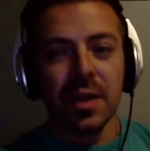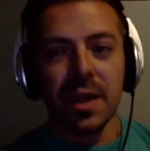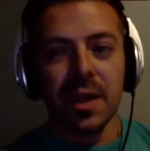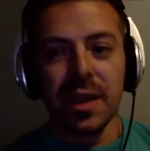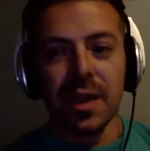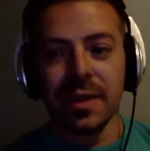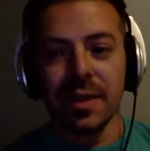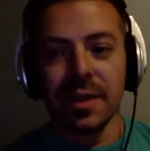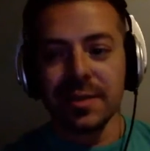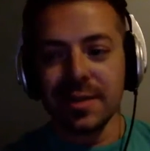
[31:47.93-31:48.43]

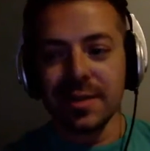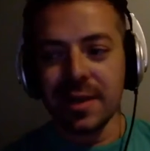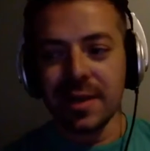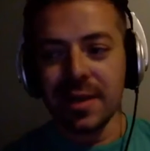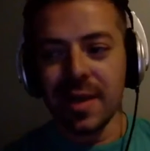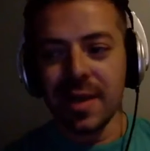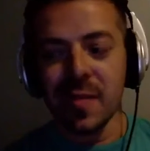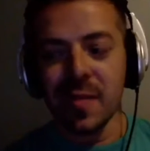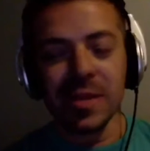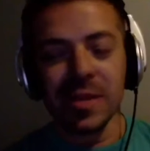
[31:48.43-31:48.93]
And
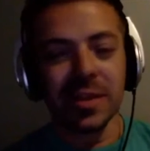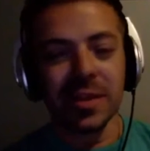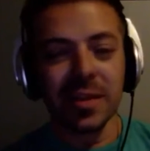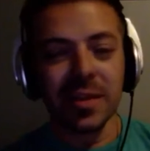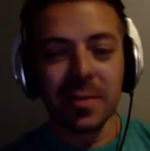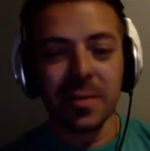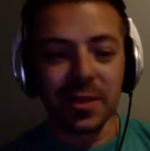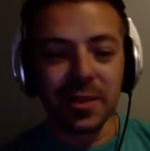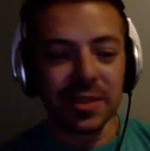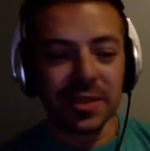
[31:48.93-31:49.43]
I mean, the
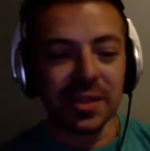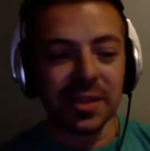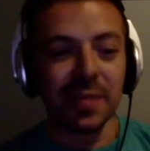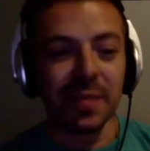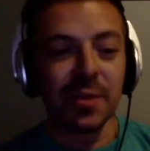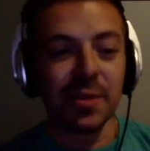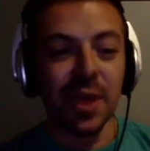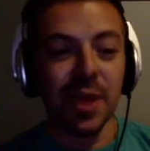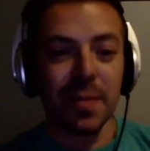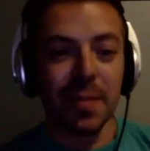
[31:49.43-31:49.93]

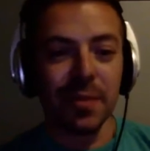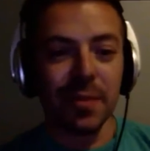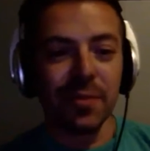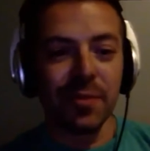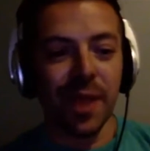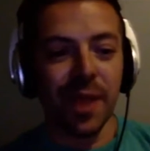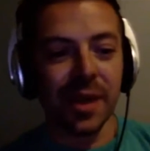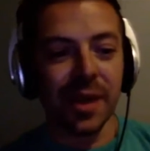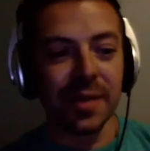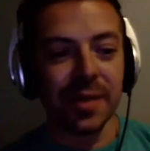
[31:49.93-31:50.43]
WCW had been
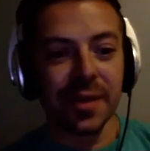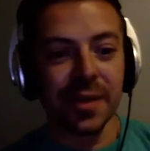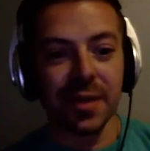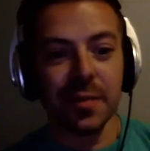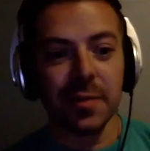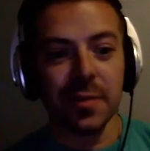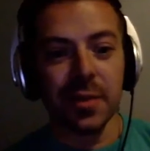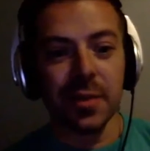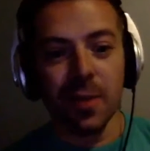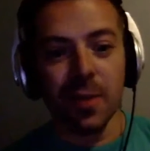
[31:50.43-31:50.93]
riding the
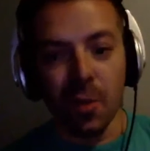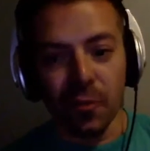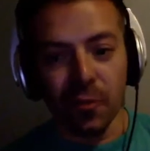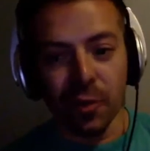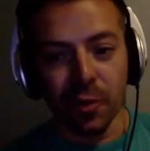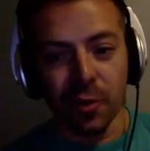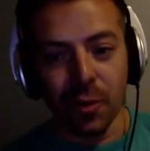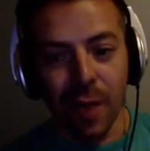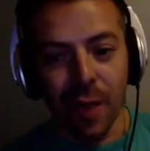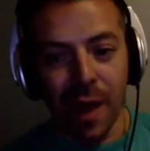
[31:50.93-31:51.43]
NWO
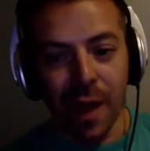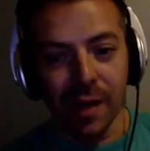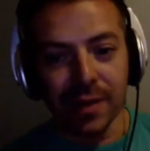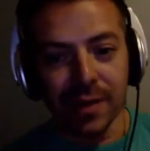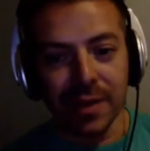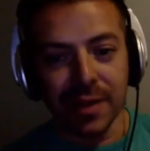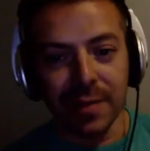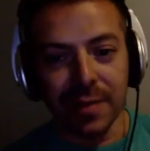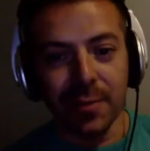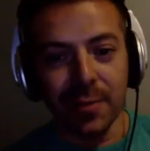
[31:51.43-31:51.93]
for a while
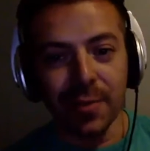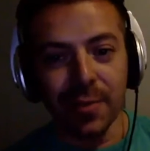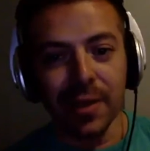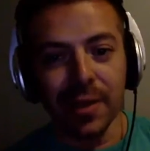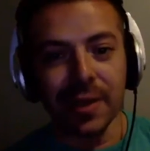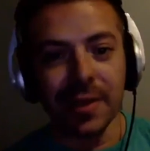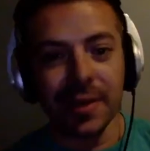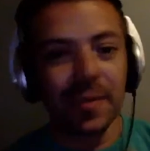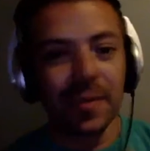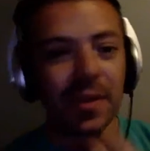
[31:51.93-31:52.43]
at that point.